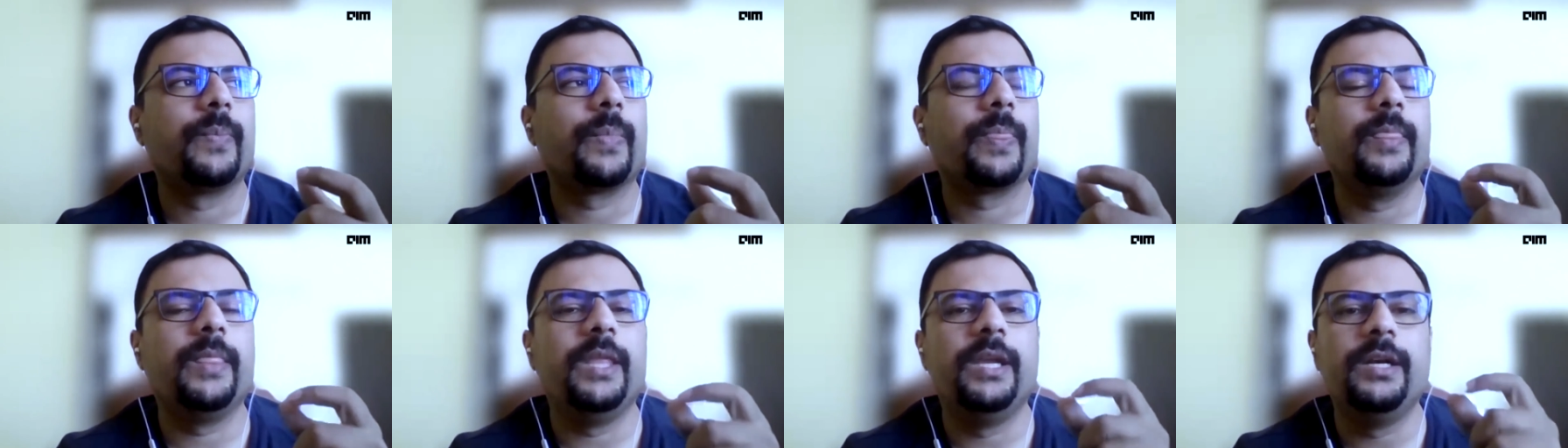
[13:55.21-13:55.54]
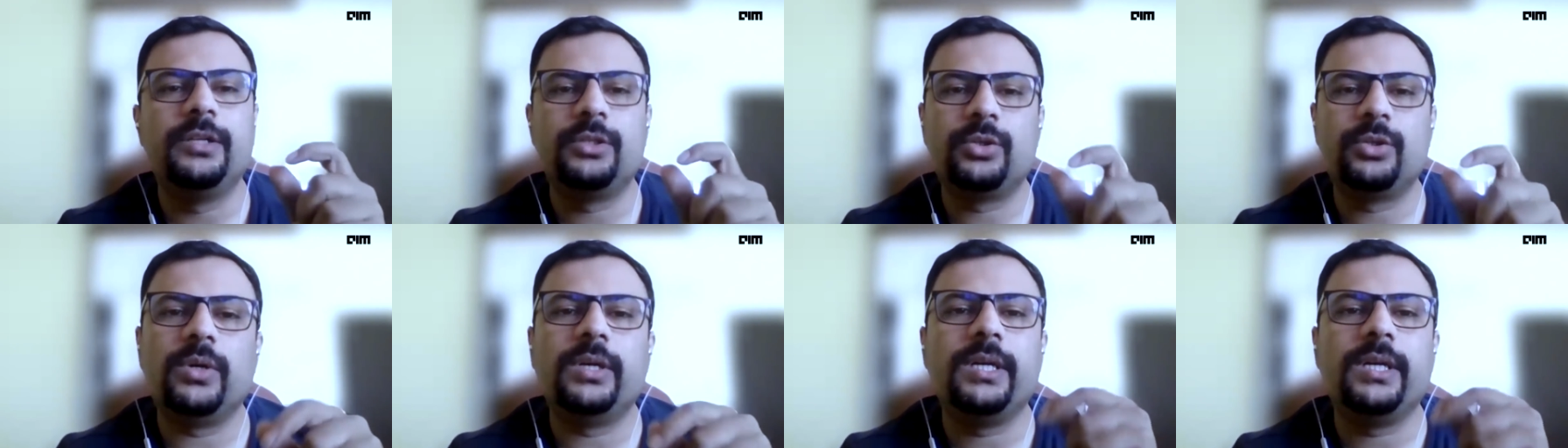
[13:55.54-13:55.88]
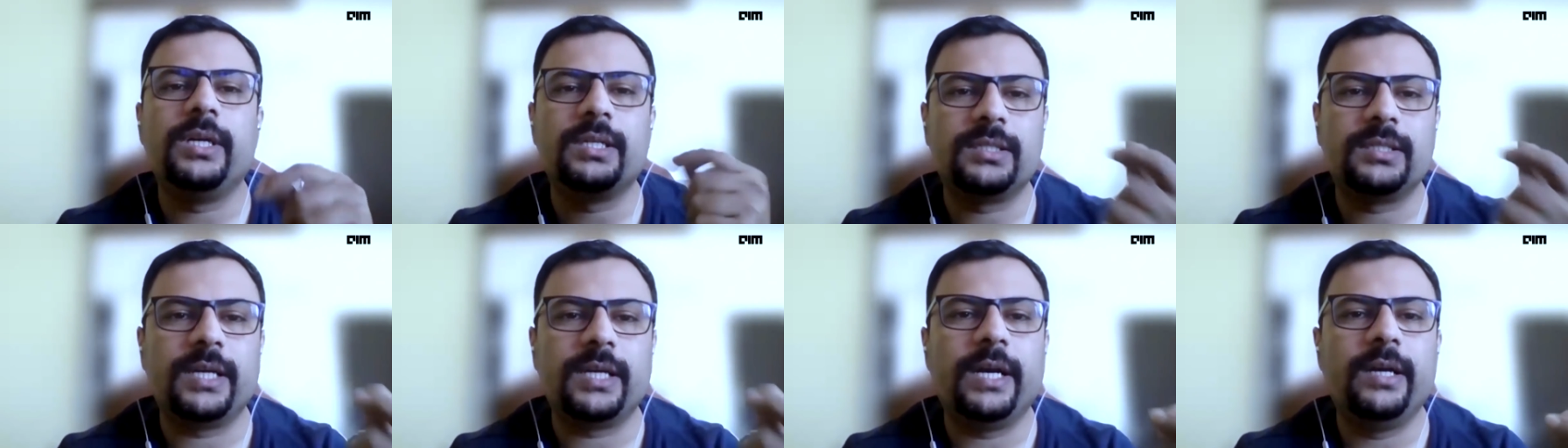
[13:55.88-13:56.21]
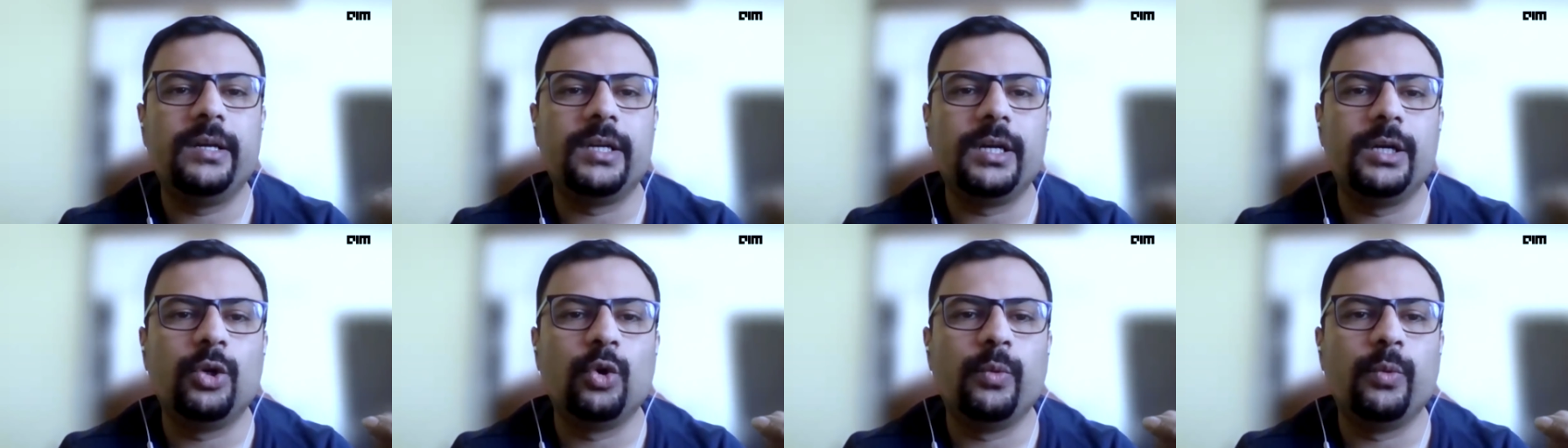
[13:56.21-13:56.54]
needs to understand
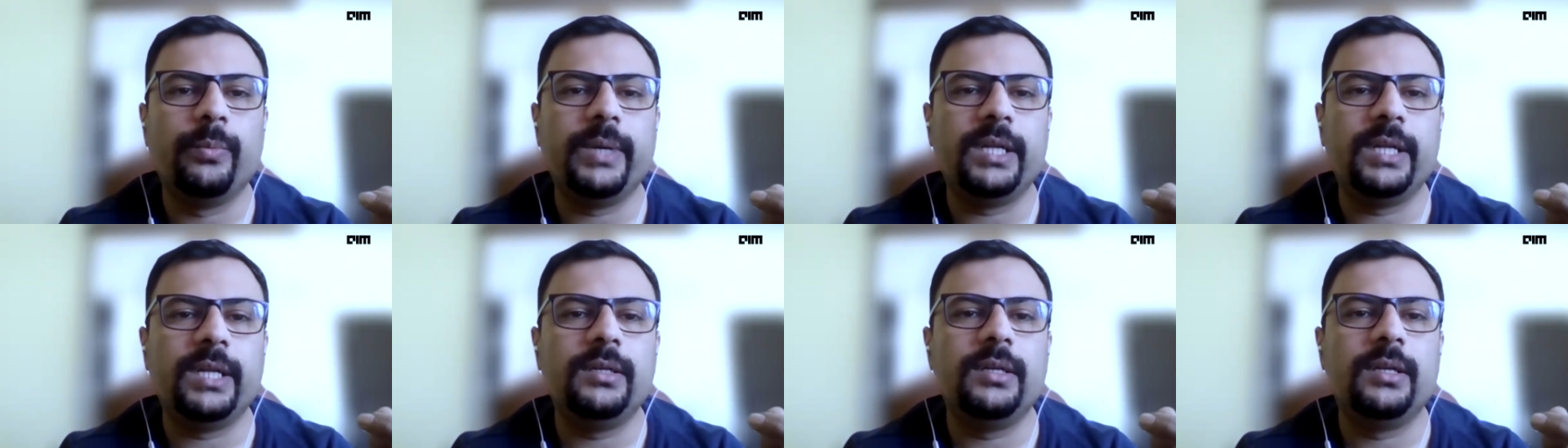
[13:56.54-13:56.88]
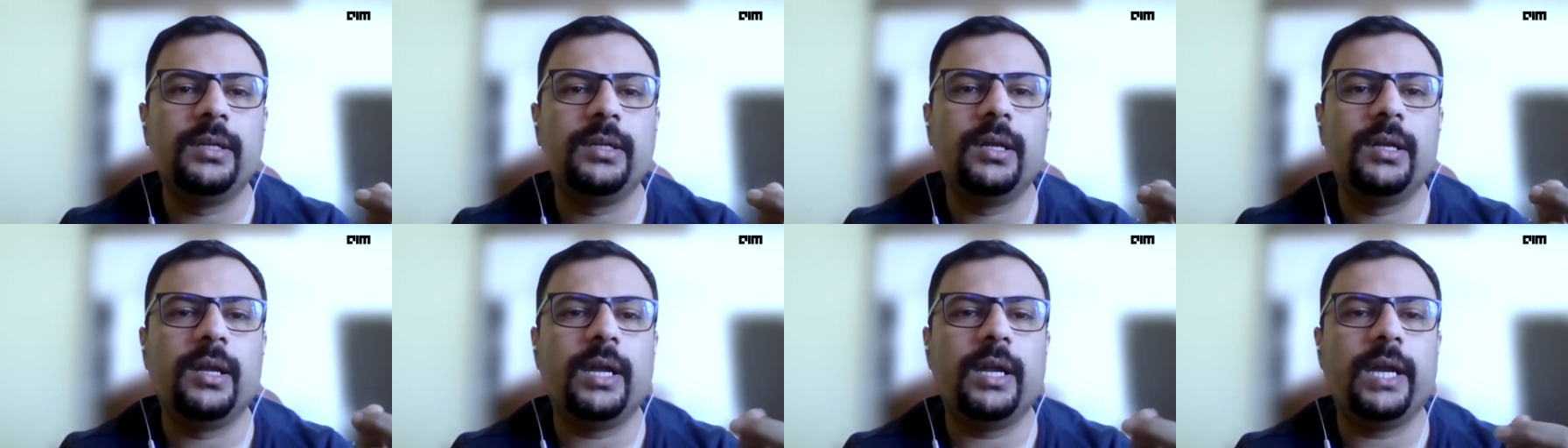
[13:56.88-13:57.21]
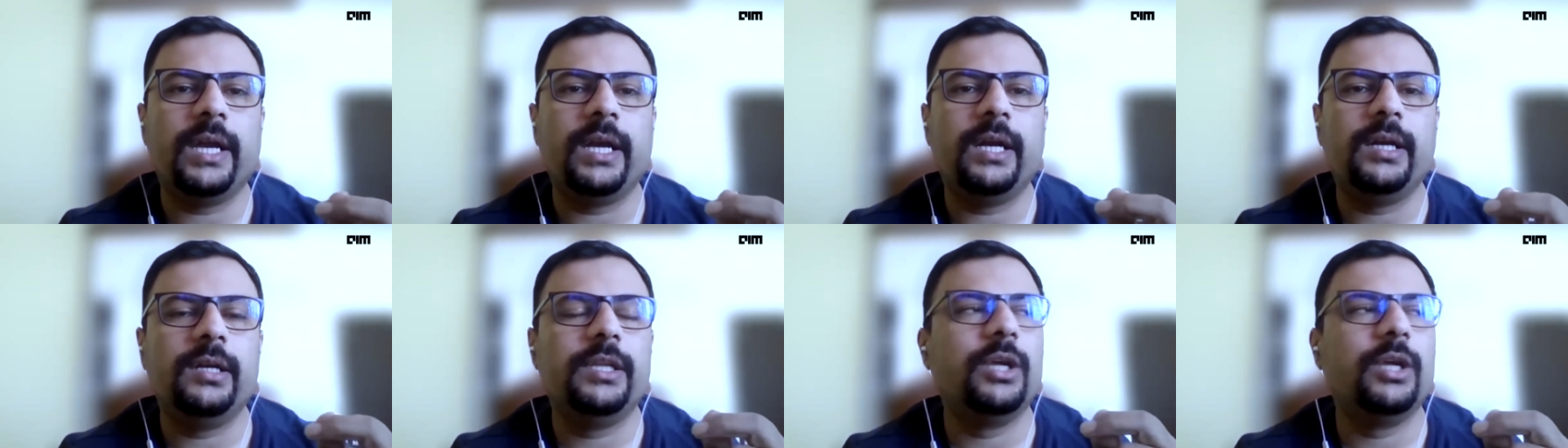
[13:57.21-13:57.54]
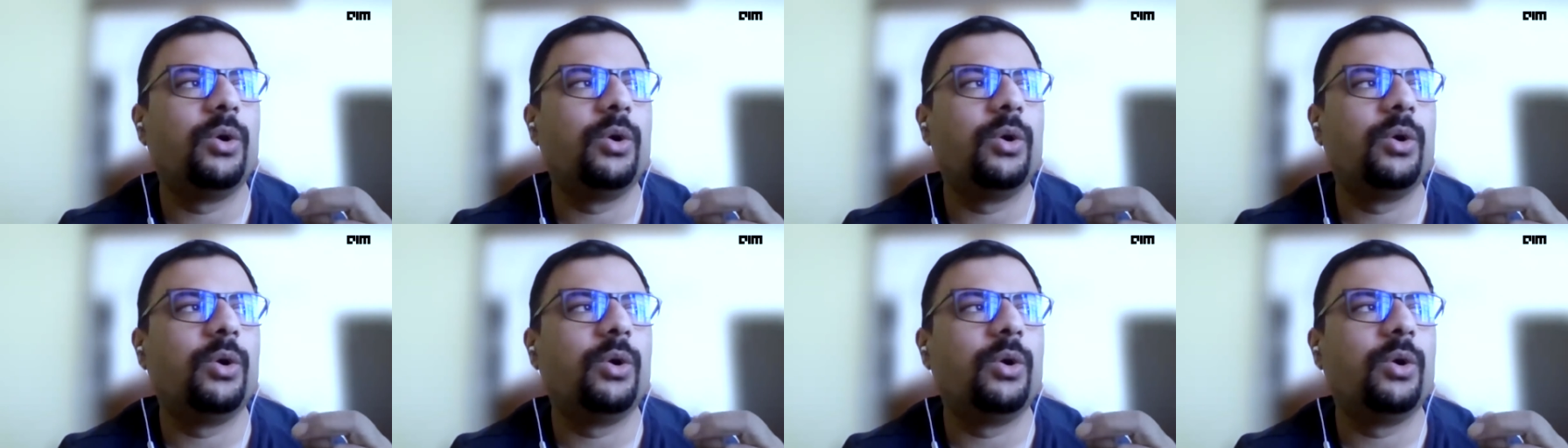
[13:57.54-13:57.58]
the domain, and